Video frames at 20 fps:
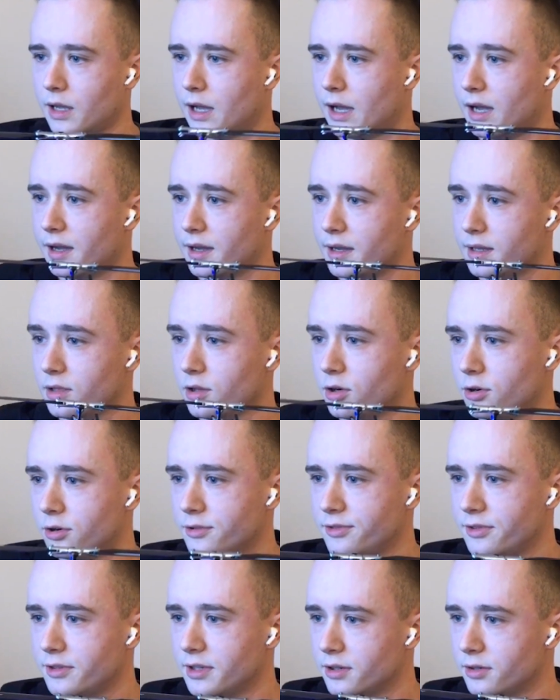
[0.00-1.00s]
I
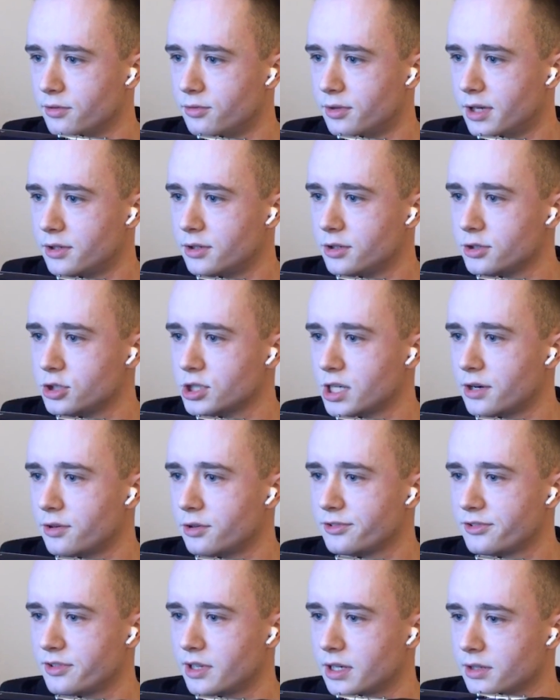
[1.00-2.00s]
lowered the rudder
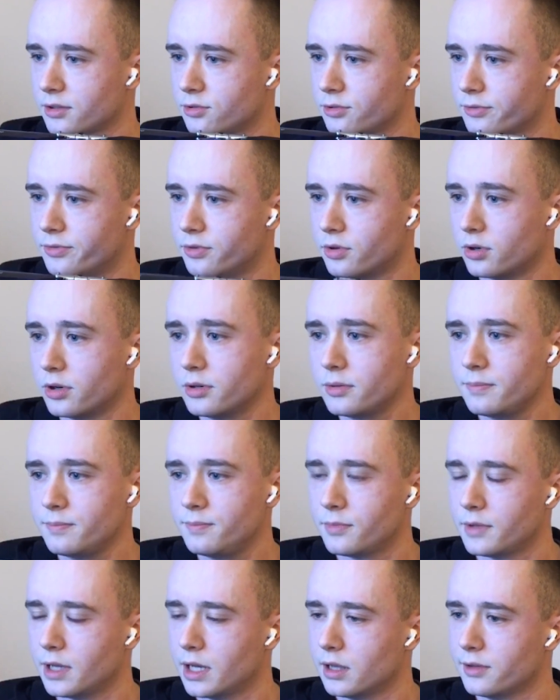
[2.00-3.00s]
gyro setting to 4,
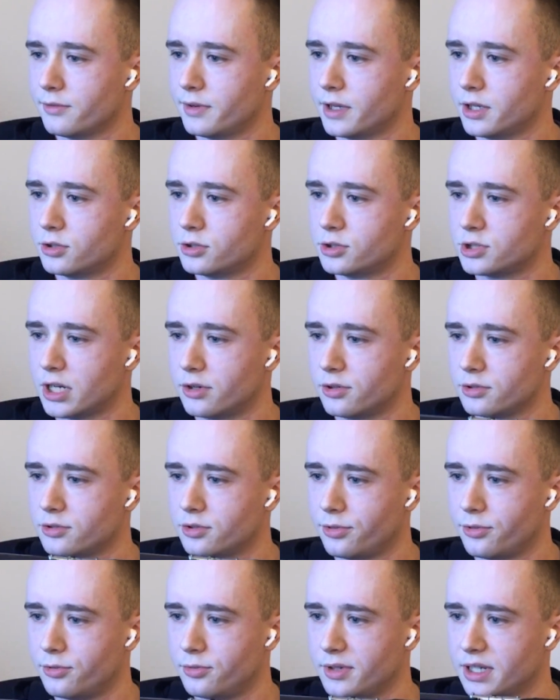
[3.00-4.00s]
elevator gyro
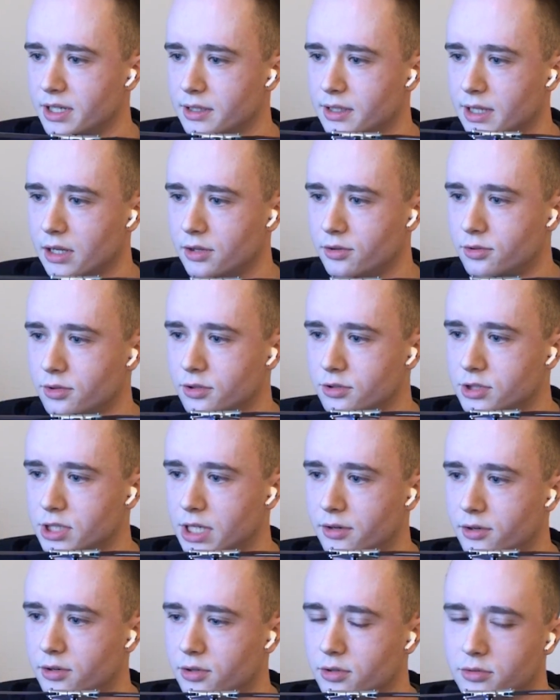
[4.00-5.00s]
to 3, and aileron
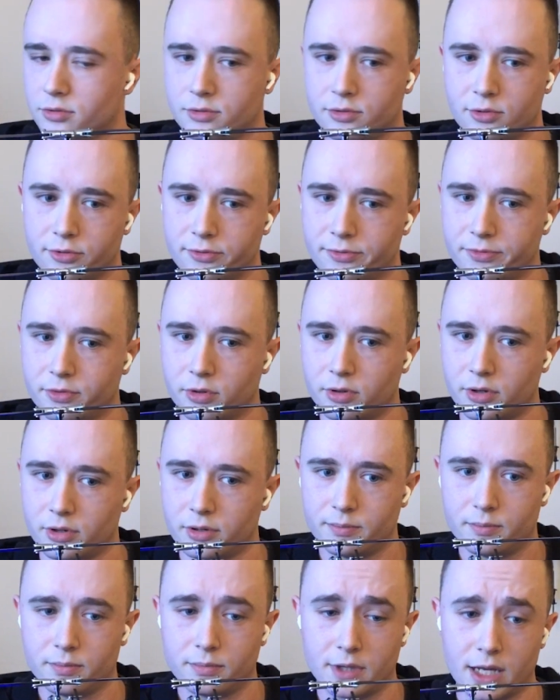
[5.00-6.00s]
gyro to
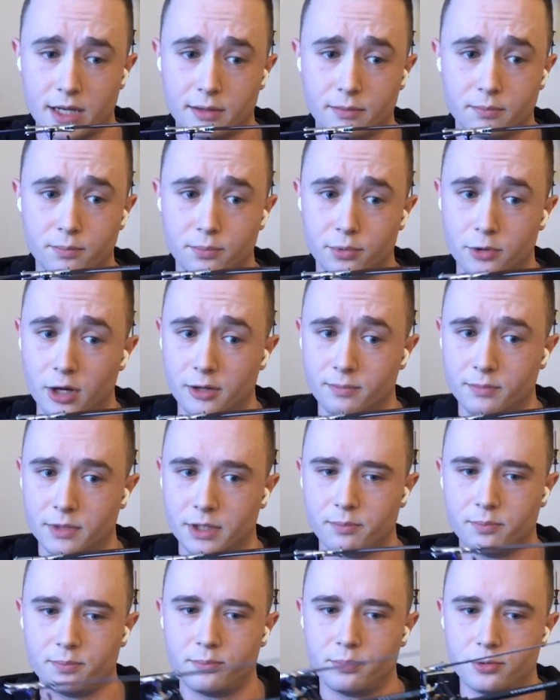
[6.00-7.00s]
4. That brought
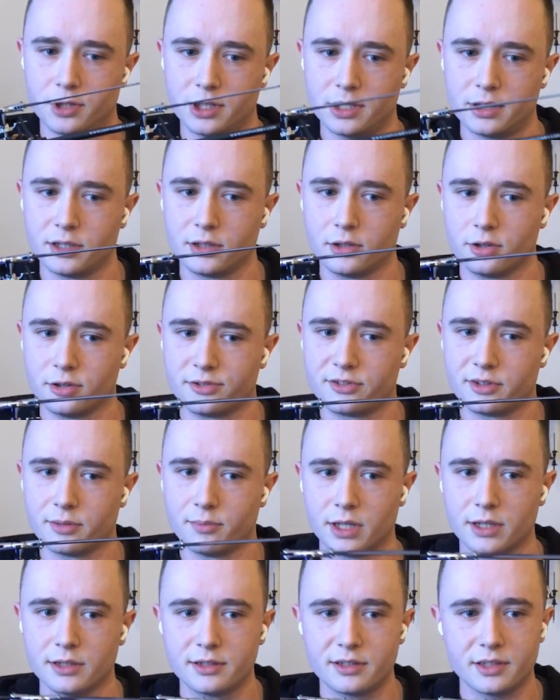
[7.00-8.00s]
me pretty good
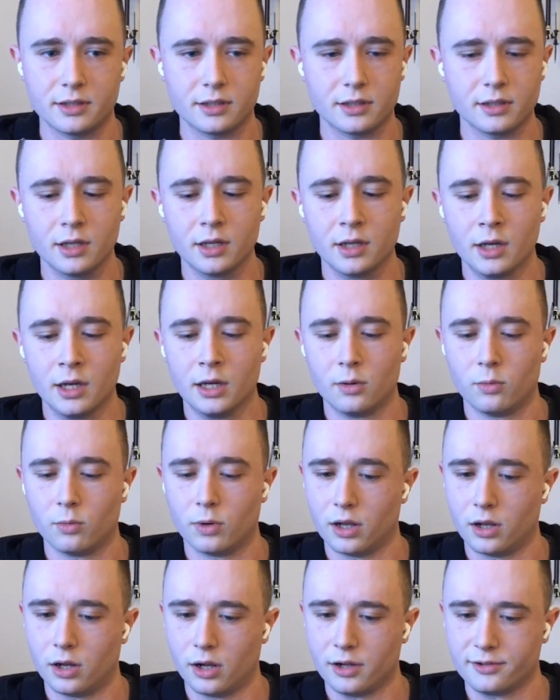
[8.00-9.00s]
stability,
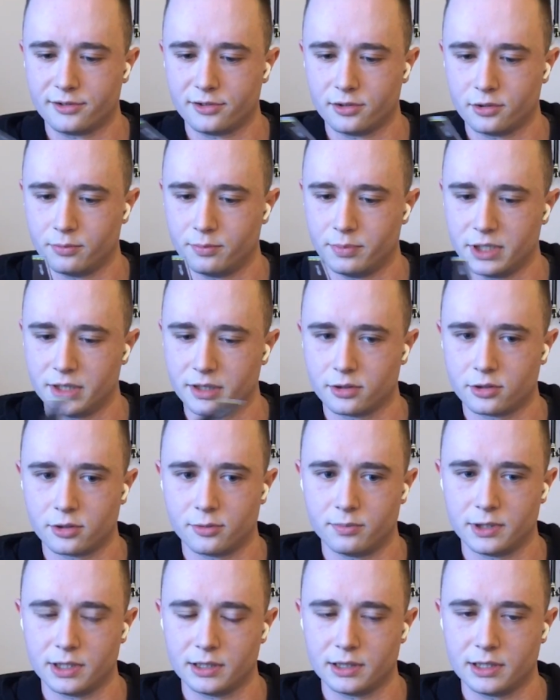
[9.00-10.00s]
while also being
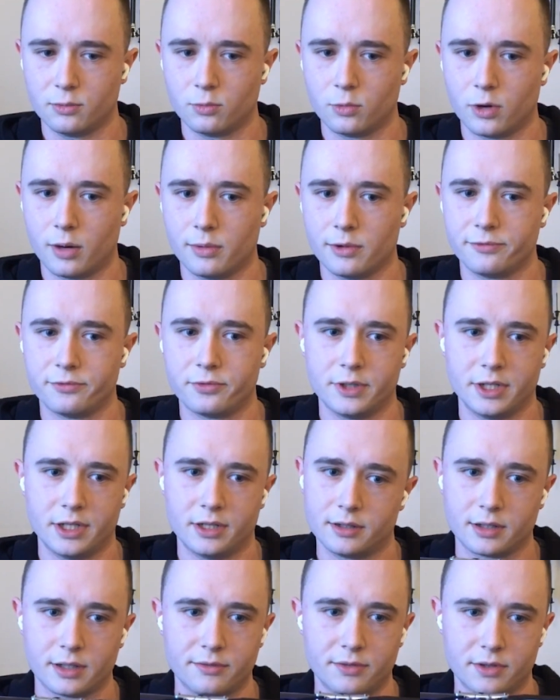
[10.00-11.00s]
completely
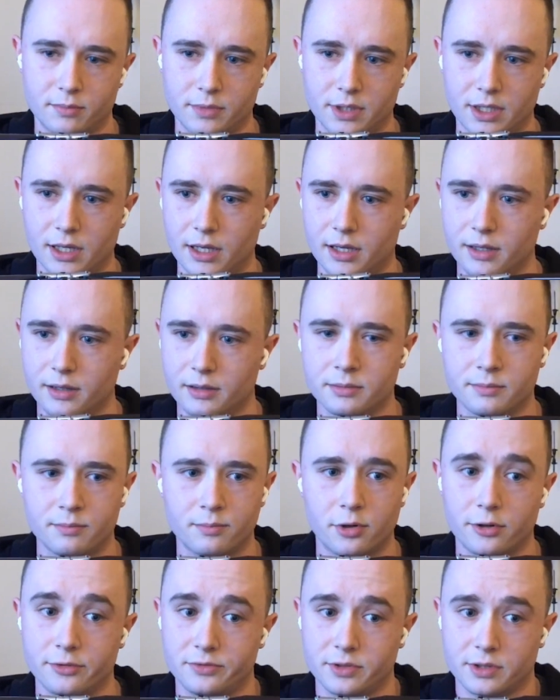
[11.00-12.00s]
wobble-free and giving me a
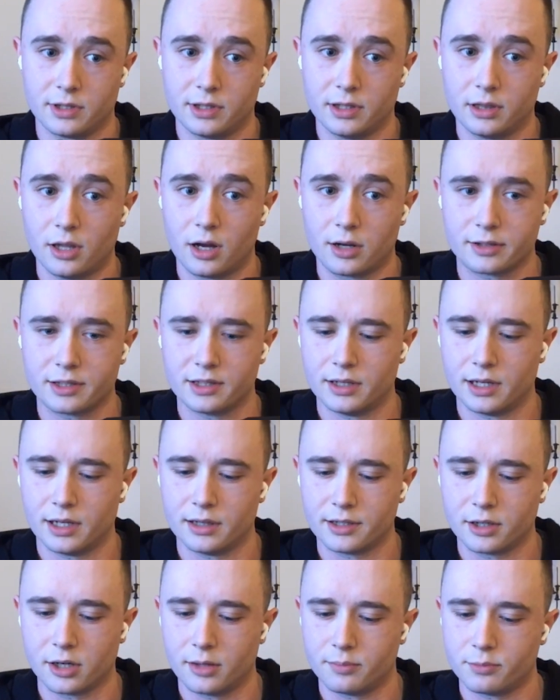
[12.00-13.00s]
perfectly locked-in
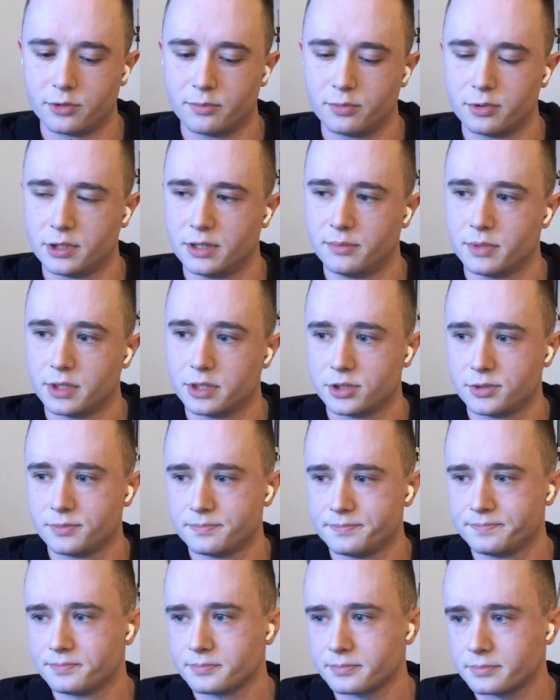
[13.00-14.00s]
helicopter pretty
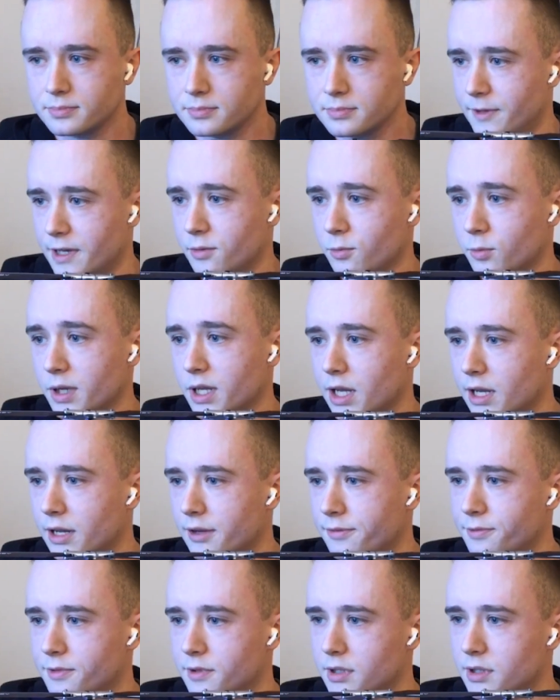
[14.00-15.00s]
much. Then we
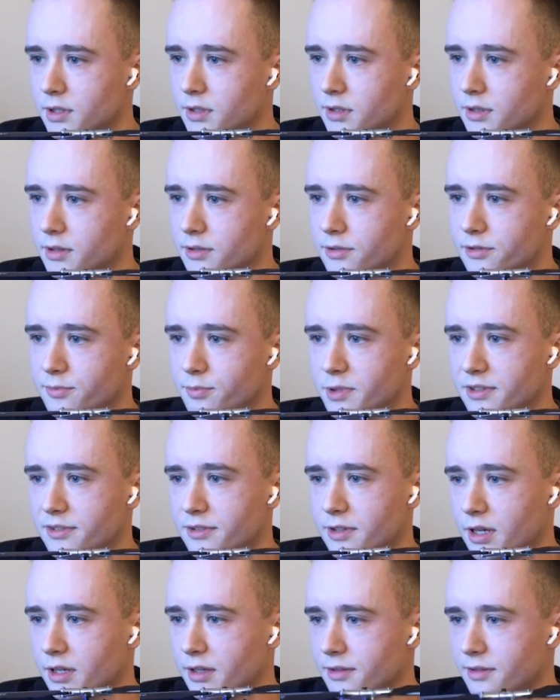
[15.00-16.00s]
have the speed
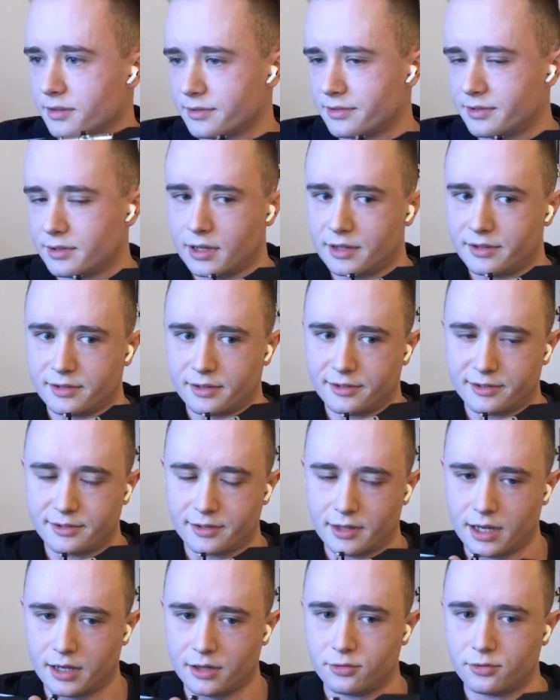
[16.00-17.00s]
settings, as I
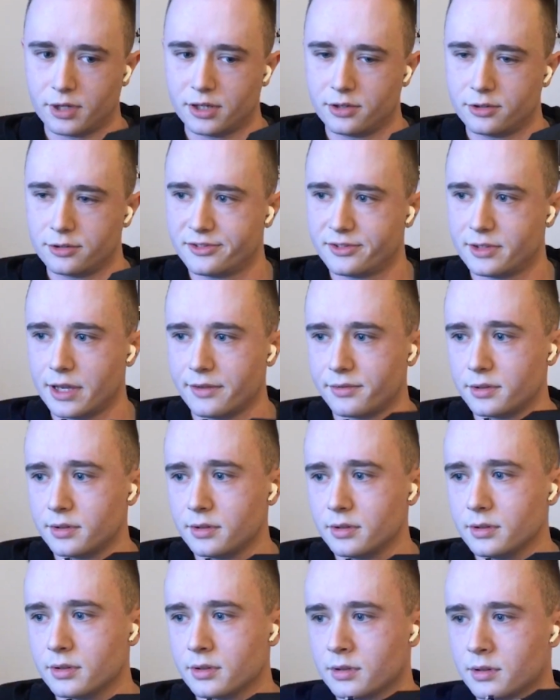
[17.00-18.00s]
said, rudder
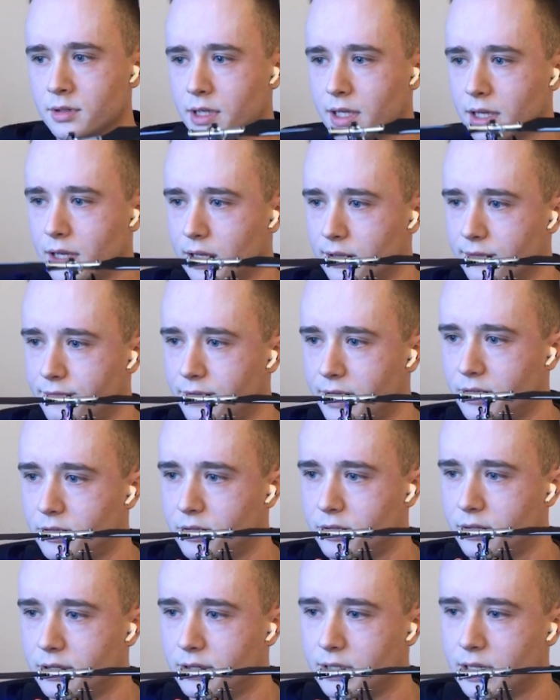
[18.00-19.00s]
7,
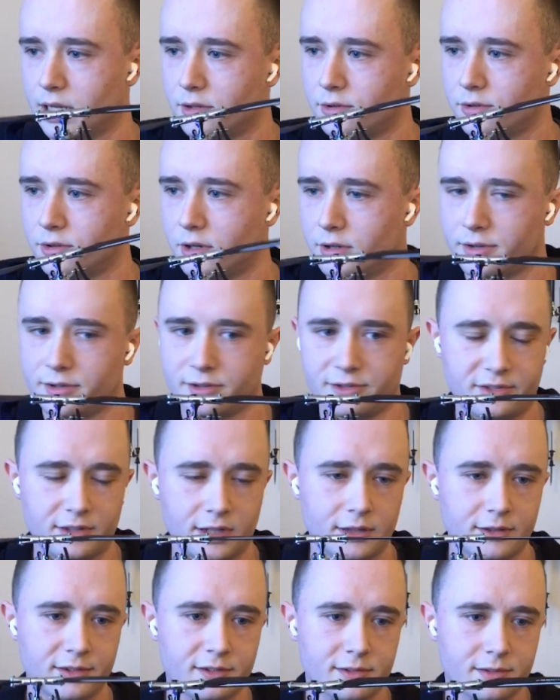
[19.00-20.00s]
elevator and aileron
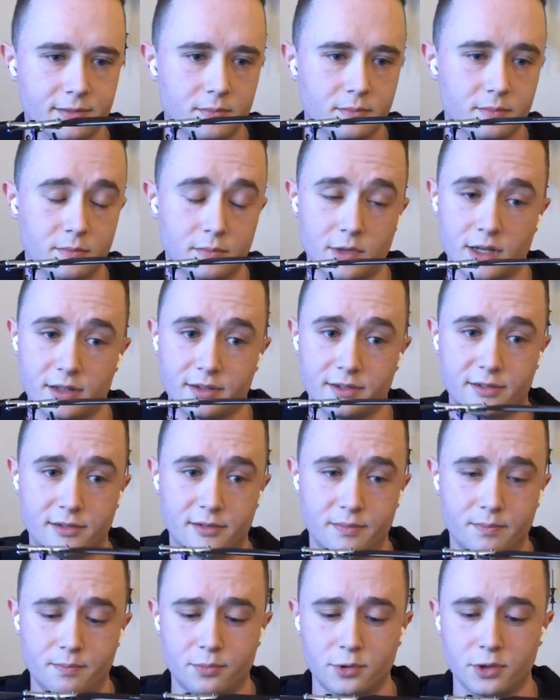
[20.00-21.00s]
6.
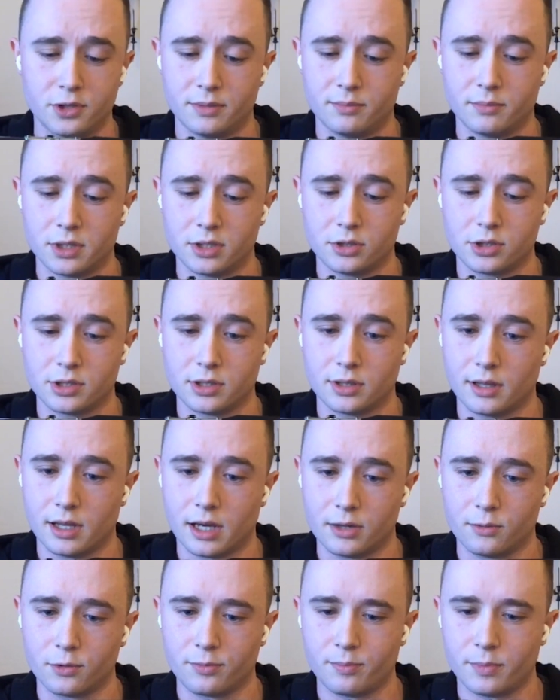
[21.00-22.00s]
That's pretty much in
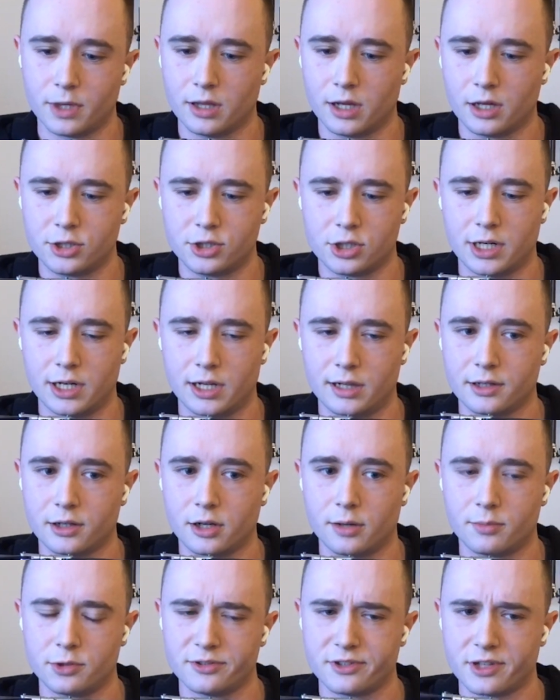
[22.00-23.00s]
line with my larger
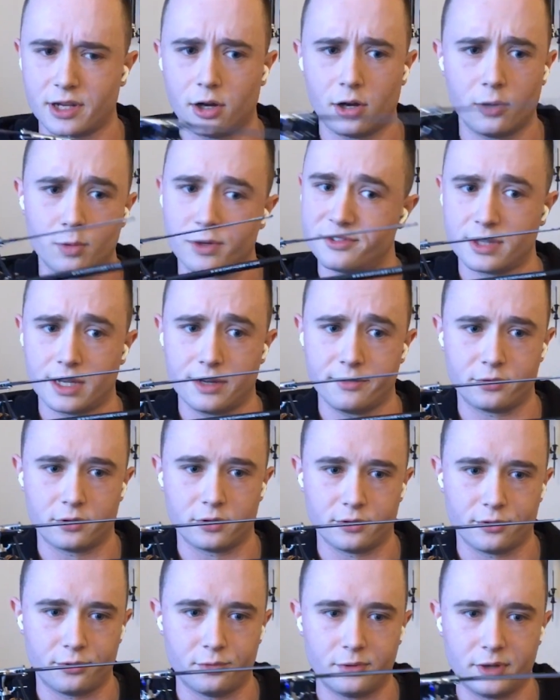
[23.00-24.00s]
helicopters. I always aim
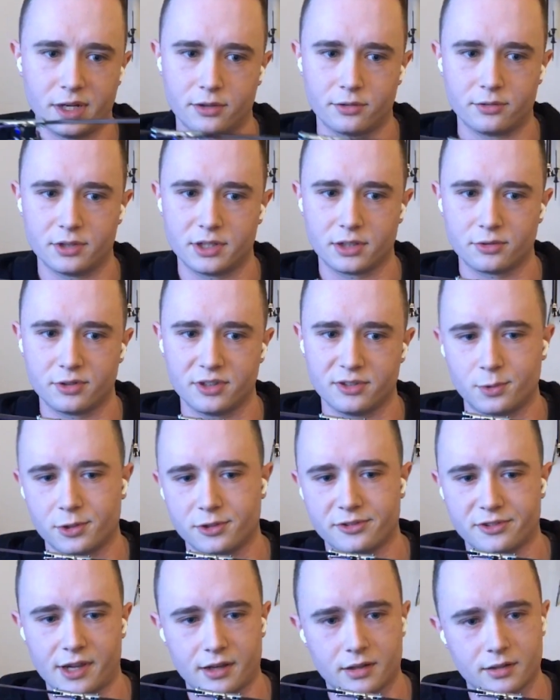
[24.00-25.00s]
for 300 degrees per
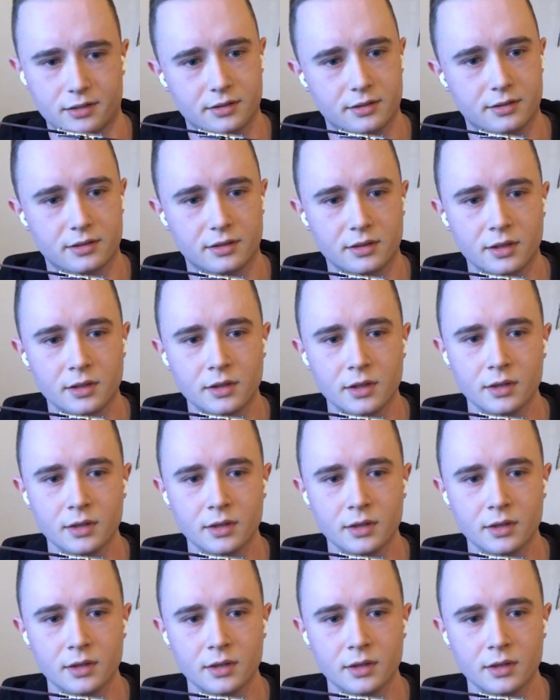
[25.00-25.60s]
second.